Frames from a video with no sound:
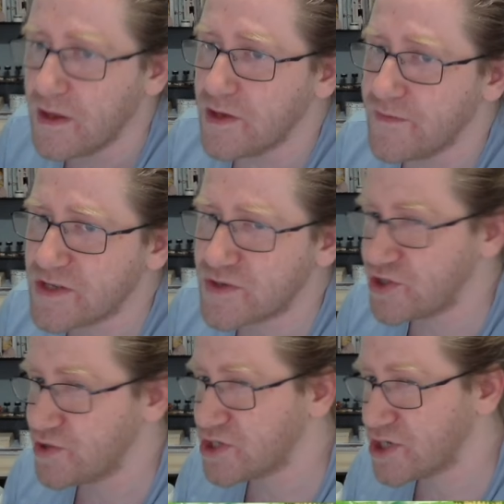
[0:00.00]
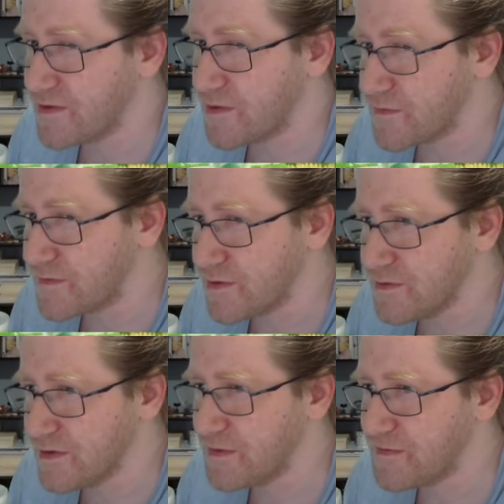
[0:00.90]
which we usually don't do.
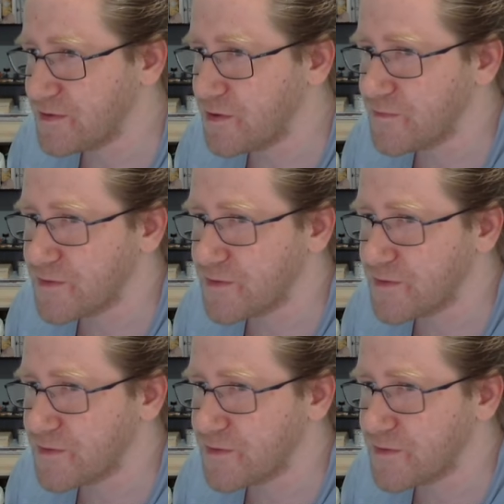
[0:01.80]
We should go for